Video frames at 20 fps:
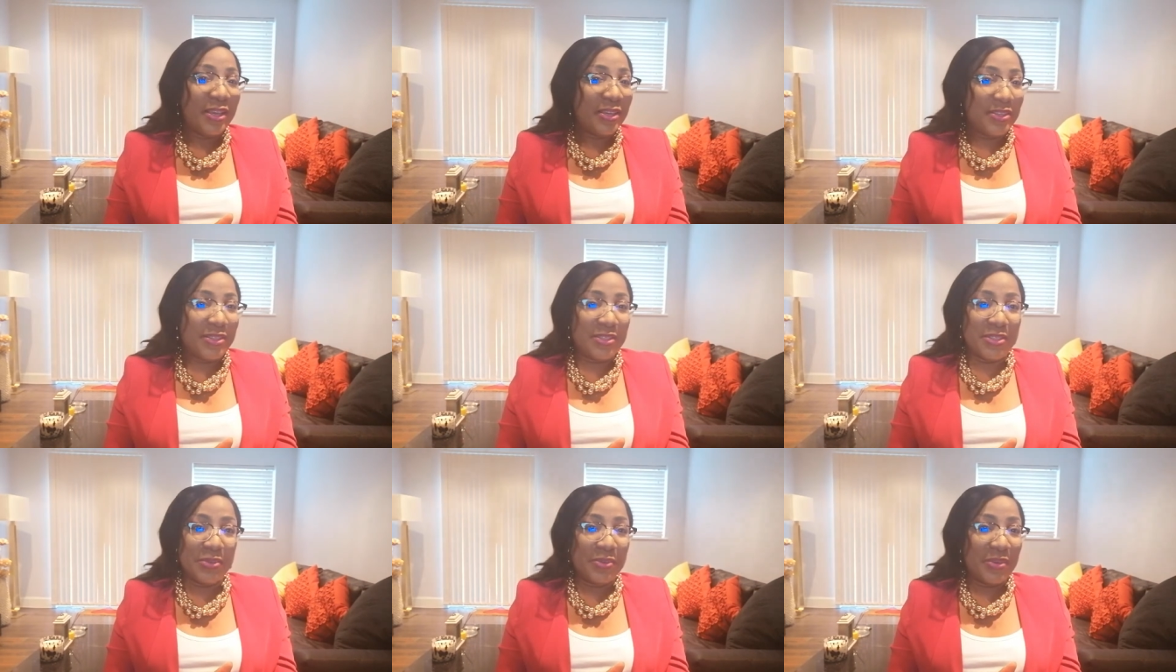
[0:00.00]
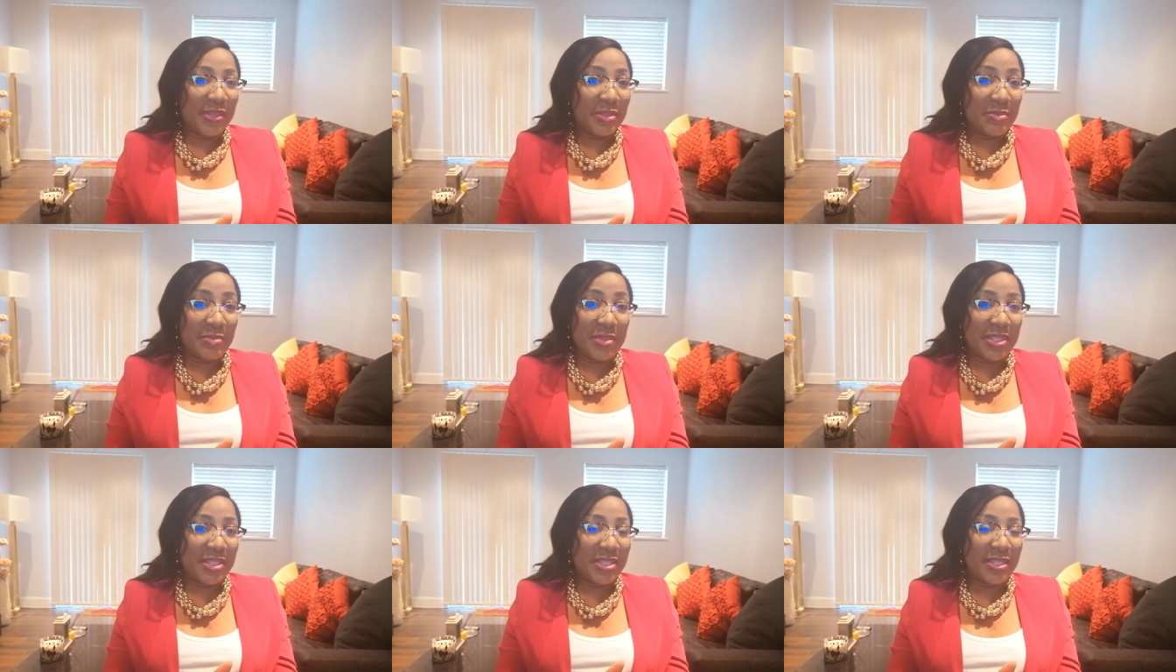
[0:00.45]
You don't want
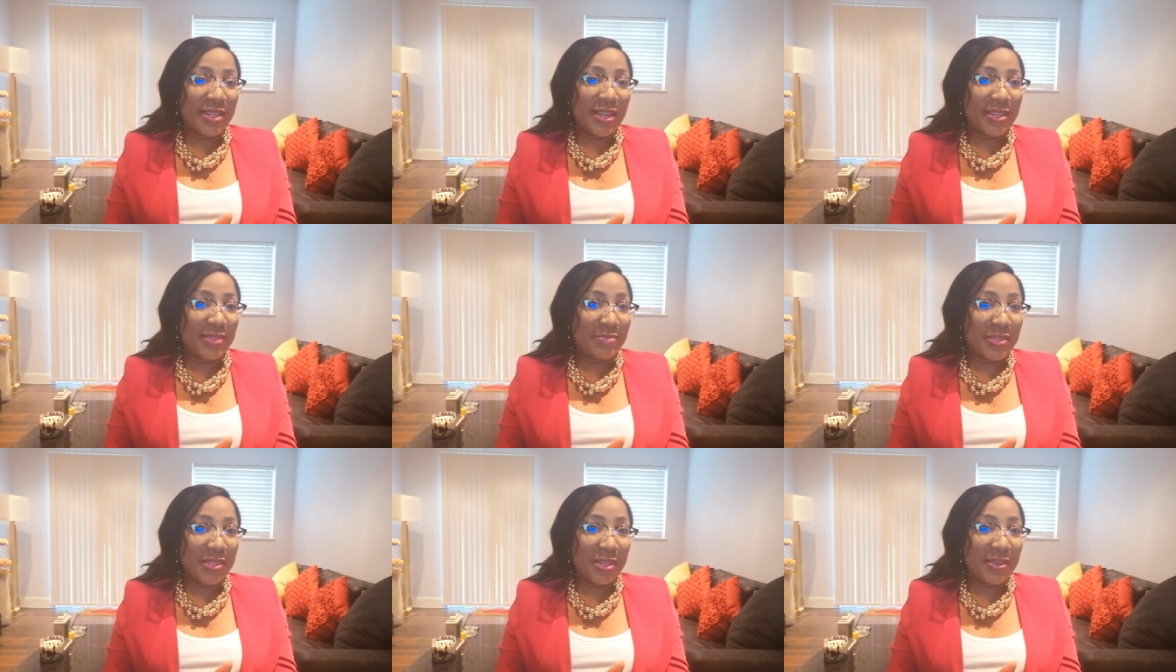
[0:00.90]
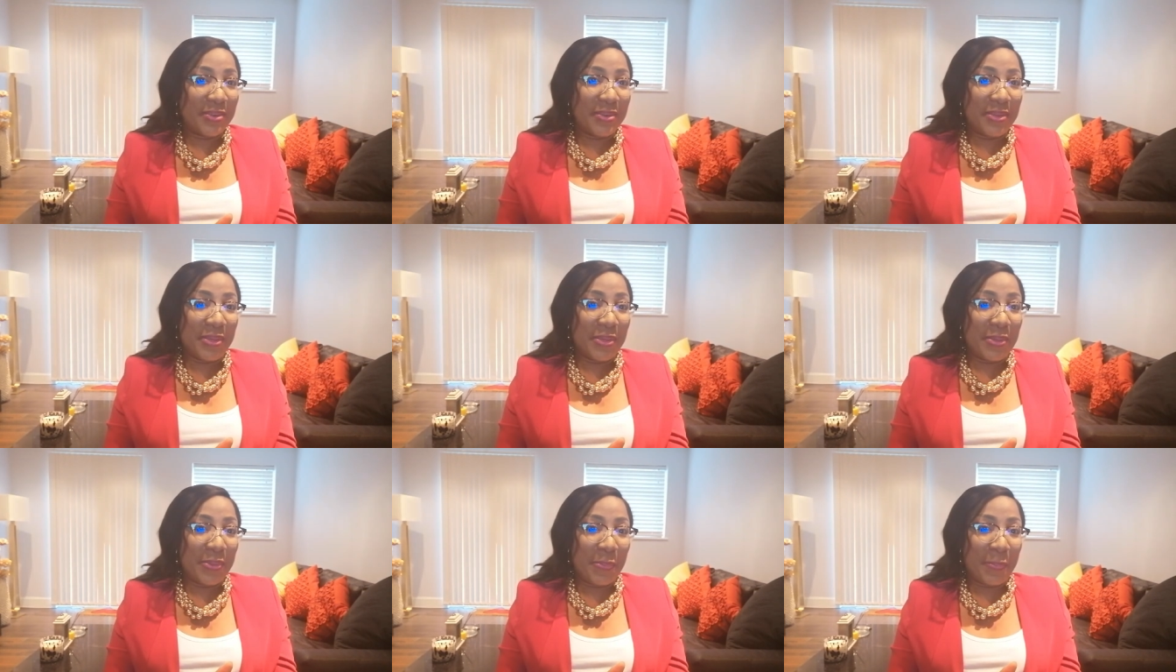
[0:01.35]
to miss it, I tell
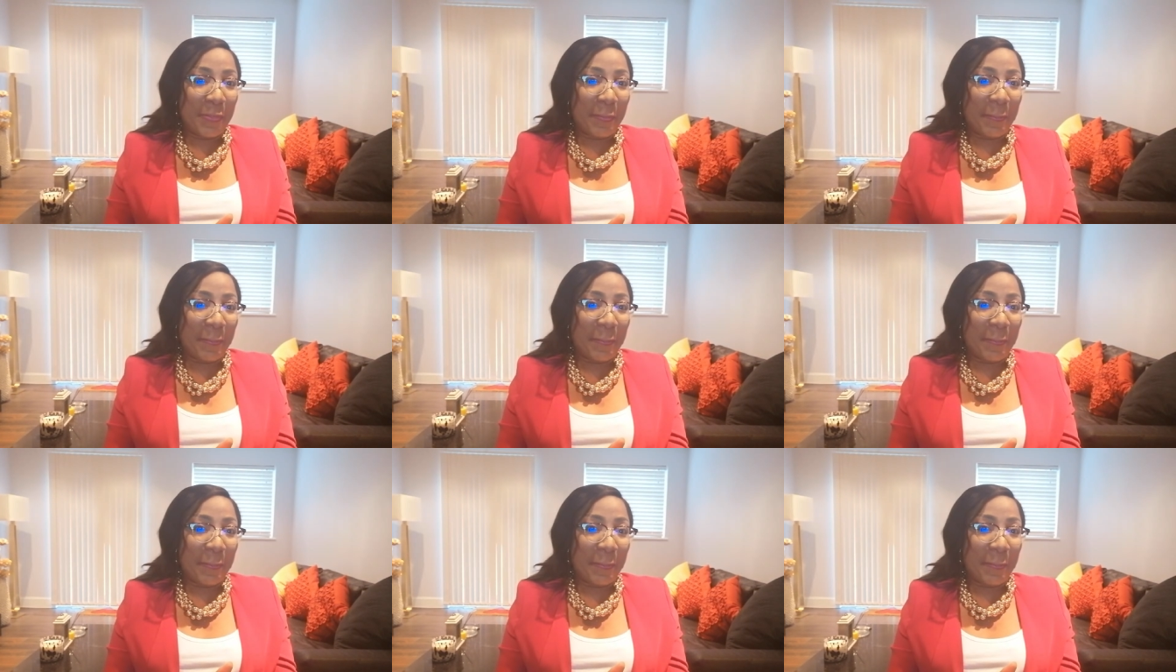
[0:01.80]
you.